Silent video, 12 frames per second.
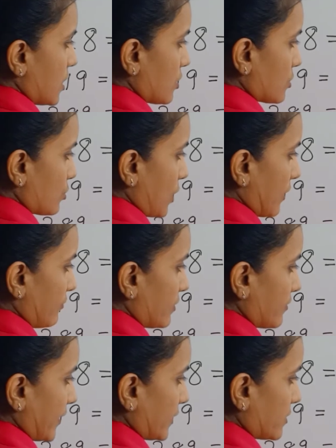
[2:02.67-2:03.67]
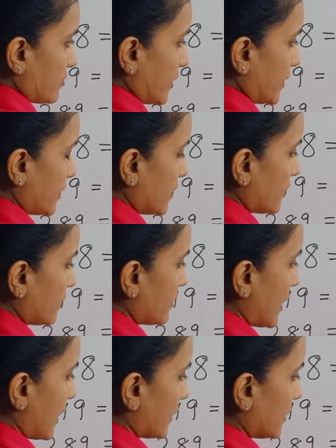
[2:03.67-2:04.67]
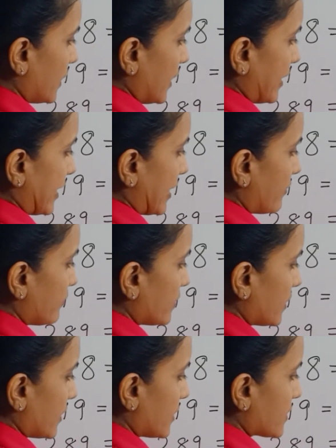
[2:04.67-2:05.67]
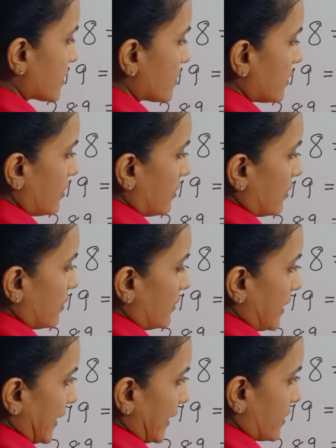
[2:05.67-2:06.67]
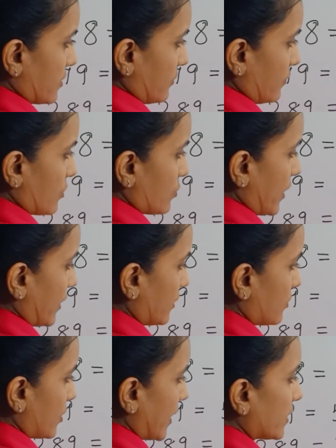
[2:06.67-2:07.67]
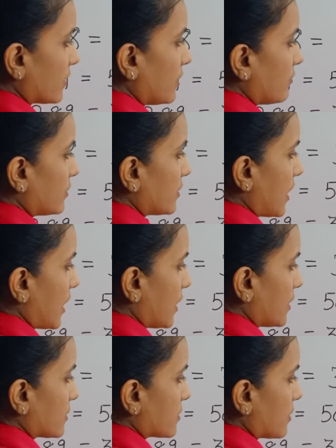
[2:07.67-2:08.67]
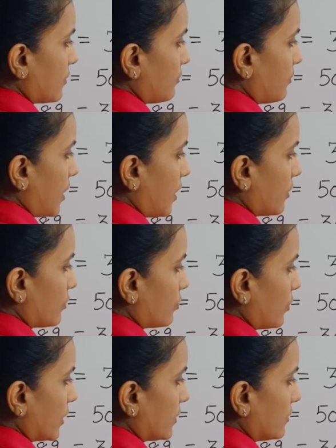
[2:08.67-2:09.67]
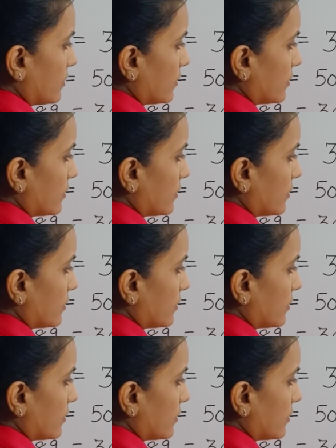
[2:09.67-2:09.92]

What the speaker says: So I will write 3 here and 11 is negative. So I can write 11 as bar 1,